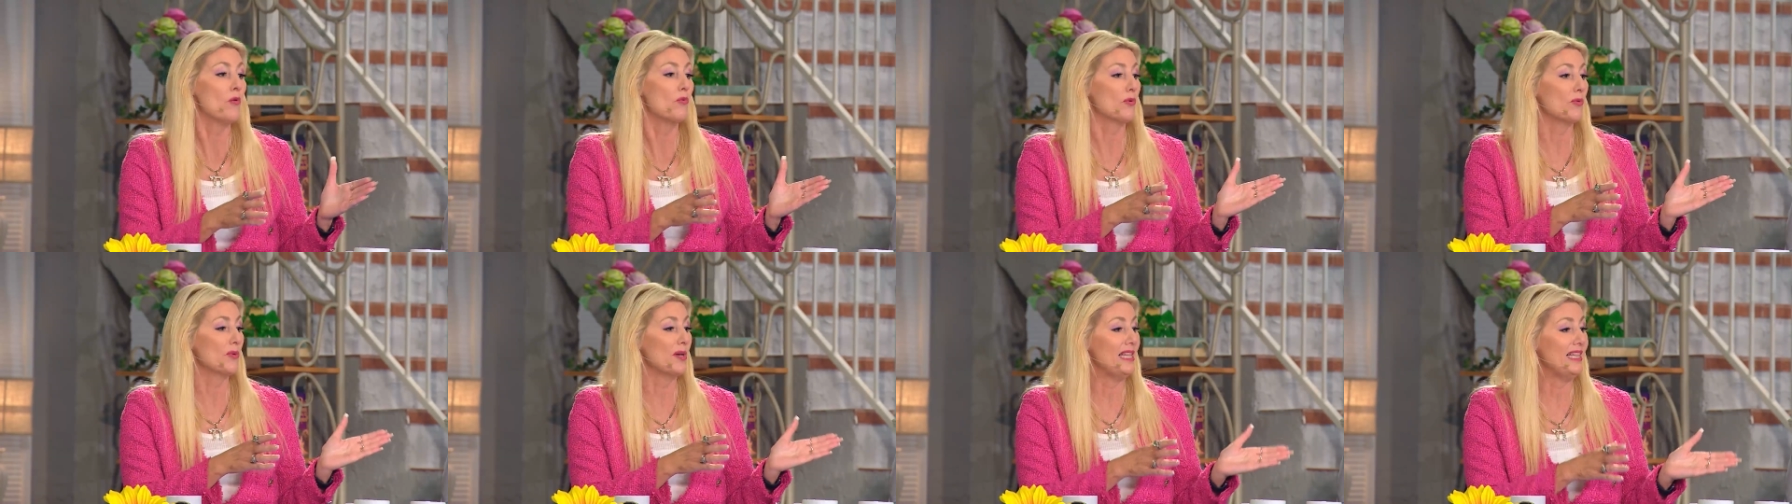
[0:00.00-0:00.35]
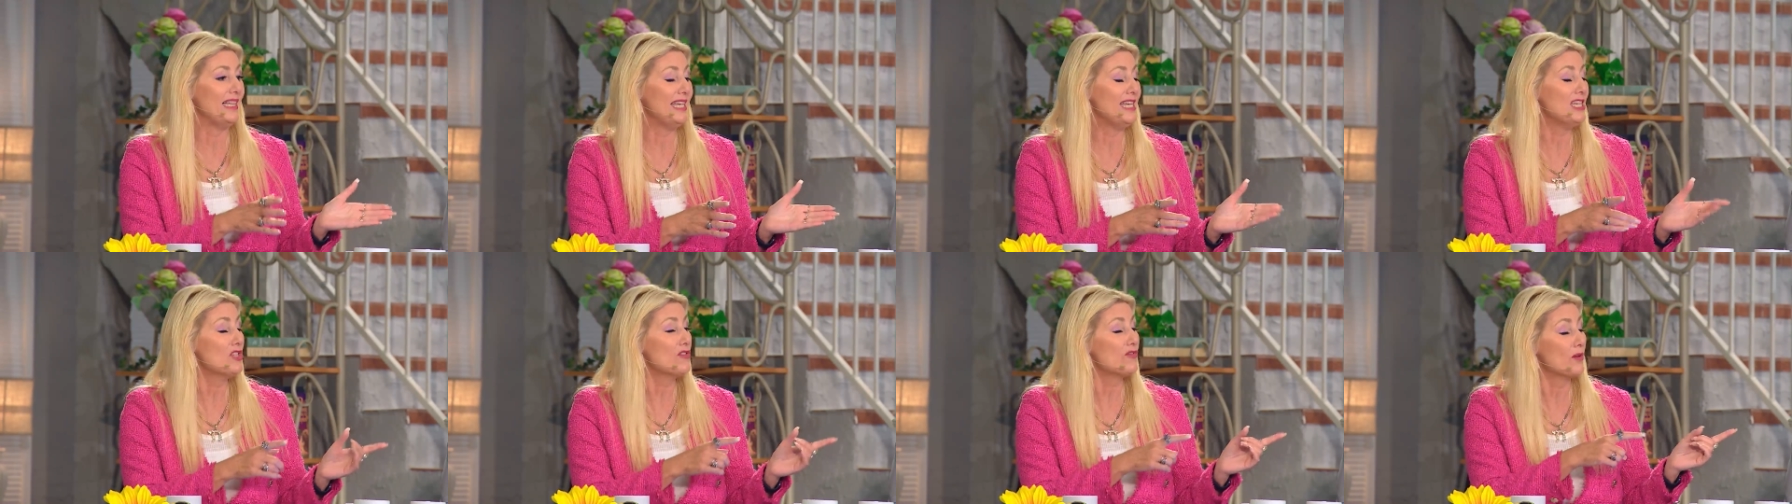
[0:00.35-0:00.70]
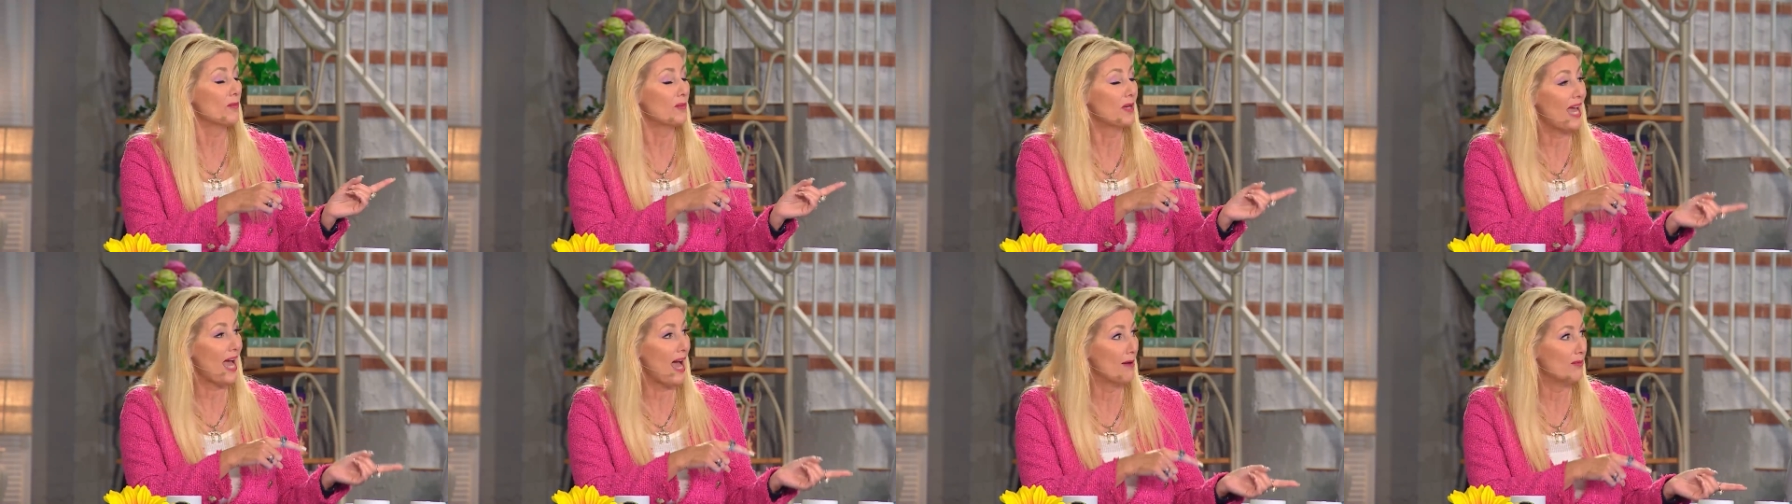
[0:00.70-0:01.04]
were released
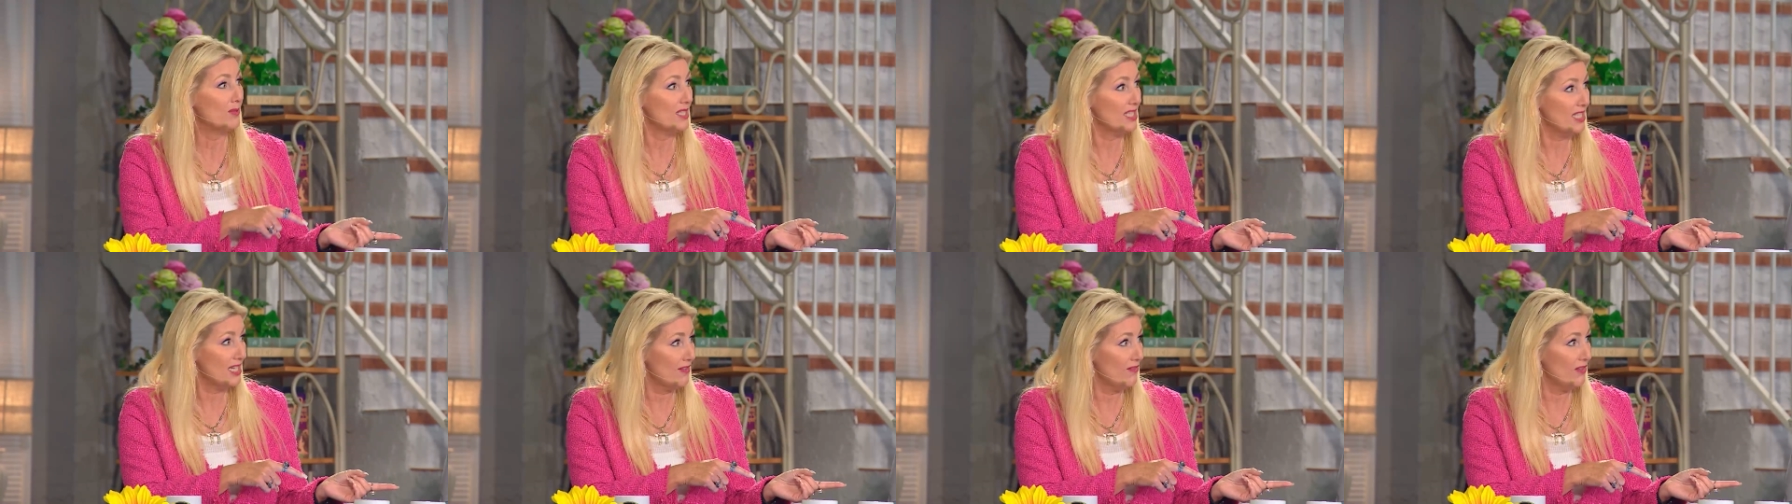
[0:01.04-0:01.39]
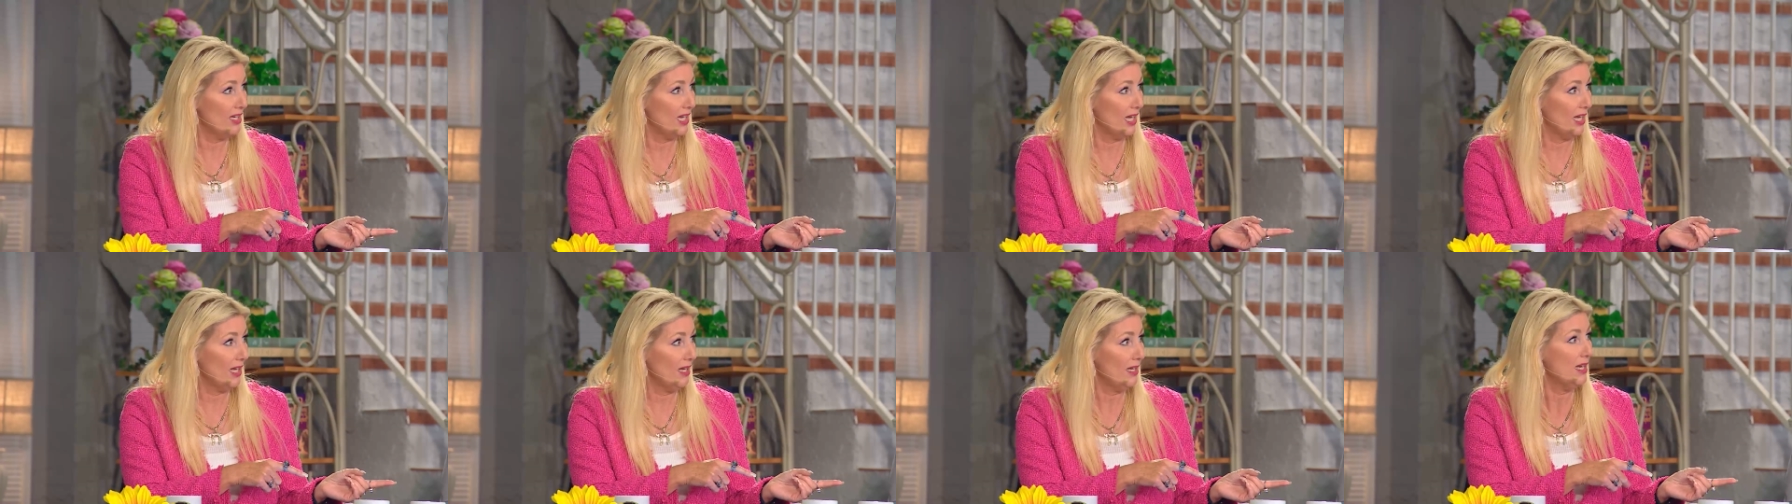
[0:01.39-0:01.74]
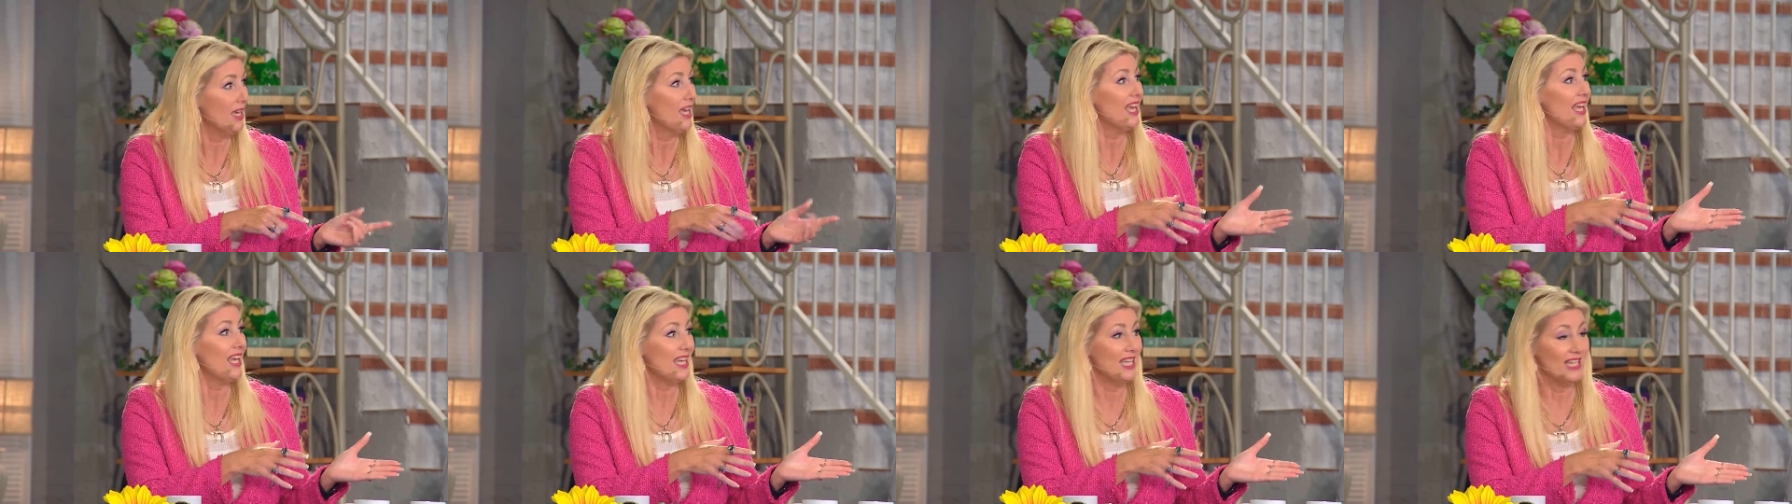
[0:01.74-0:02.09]
from captivity
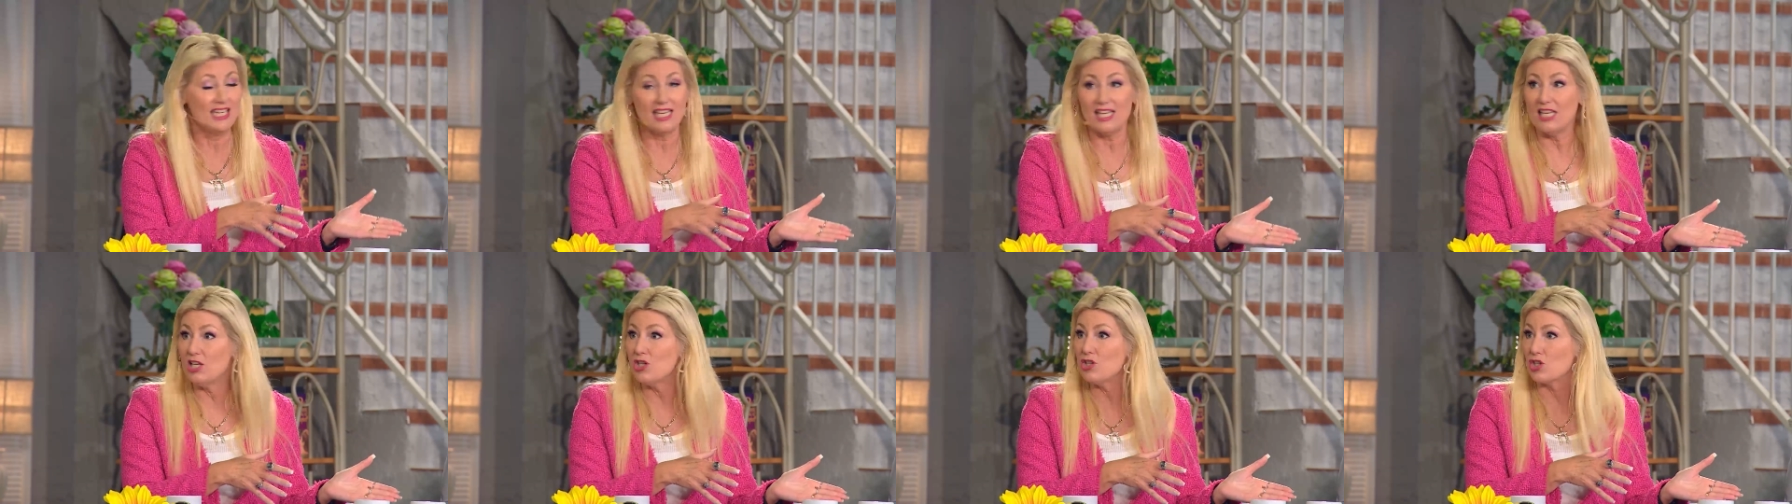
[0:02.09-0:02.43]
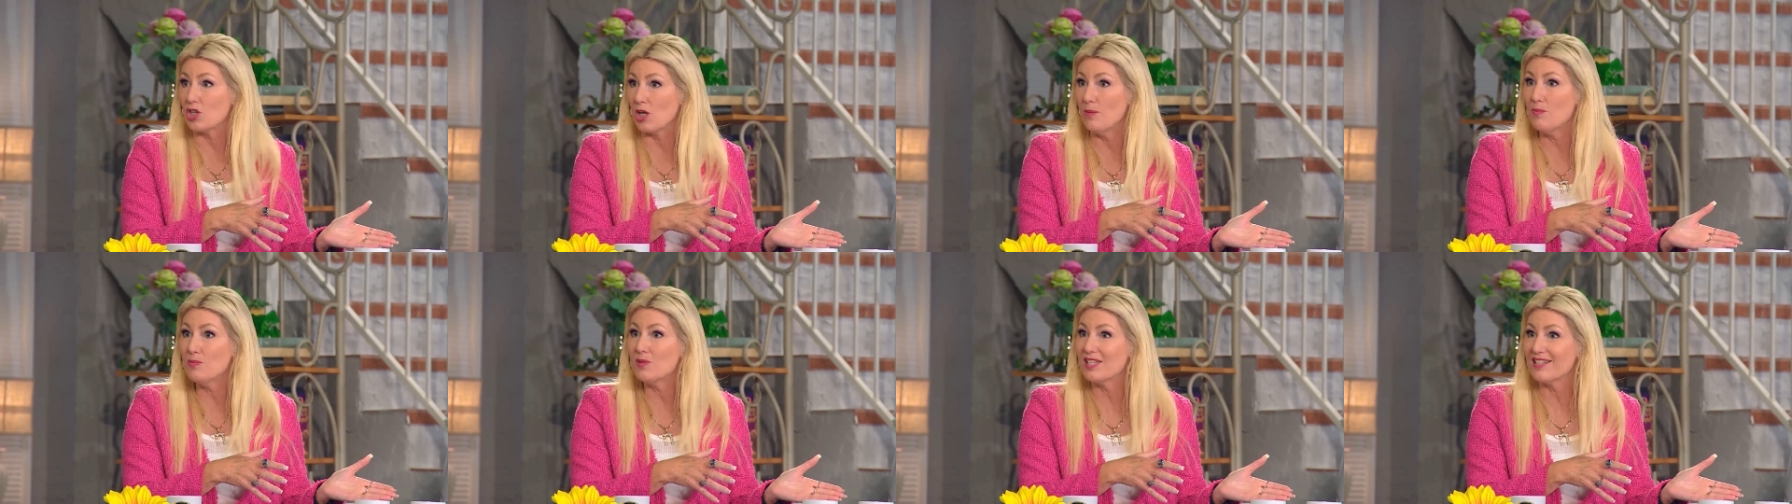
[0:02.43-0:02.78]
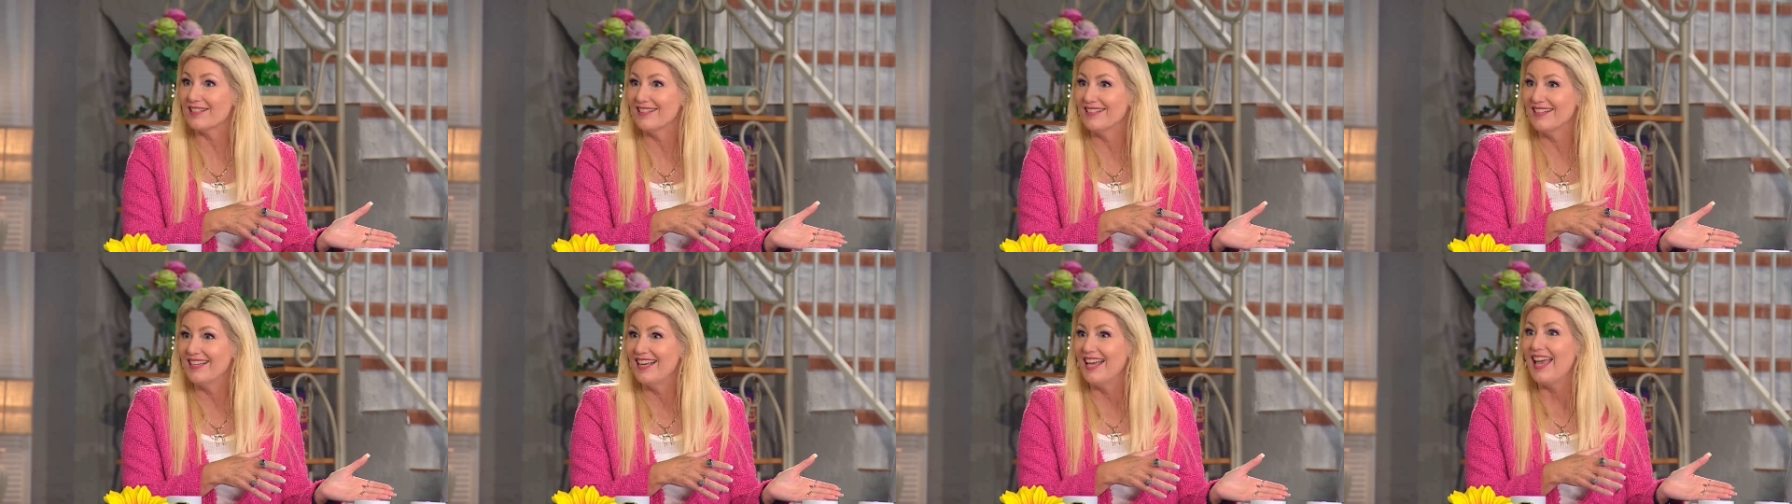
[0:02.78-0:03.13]
in Egypt,